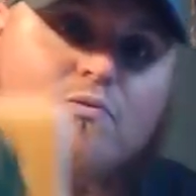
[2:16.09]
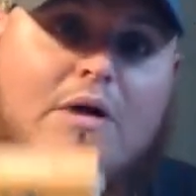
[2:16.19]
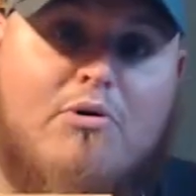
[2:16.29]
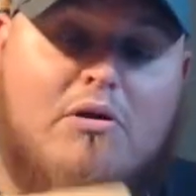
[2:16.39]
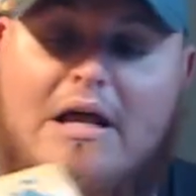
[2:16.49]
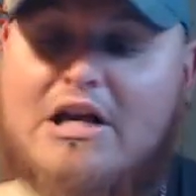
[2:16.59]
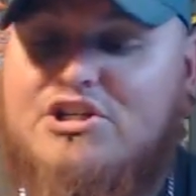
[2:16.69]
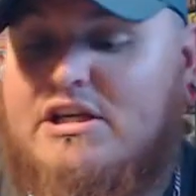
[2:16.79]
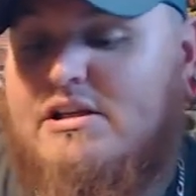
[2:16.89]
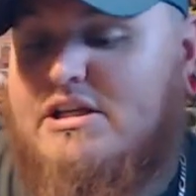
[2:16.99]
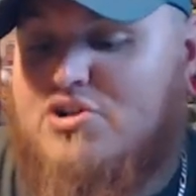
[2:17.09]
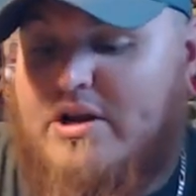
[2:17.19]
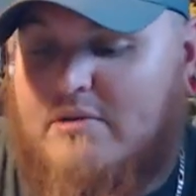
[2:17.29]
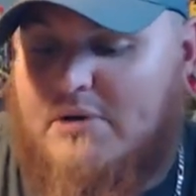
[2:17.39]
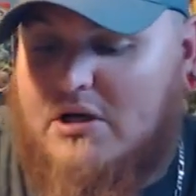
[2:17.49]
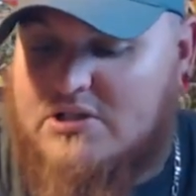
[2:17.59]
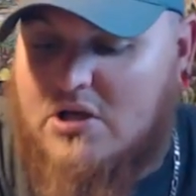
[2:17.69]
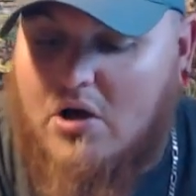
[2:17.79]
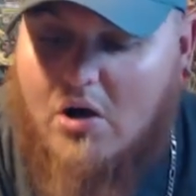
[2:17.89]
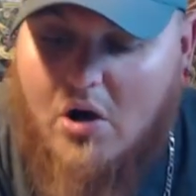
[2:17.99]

Rebel Clash Elite Trainer Box,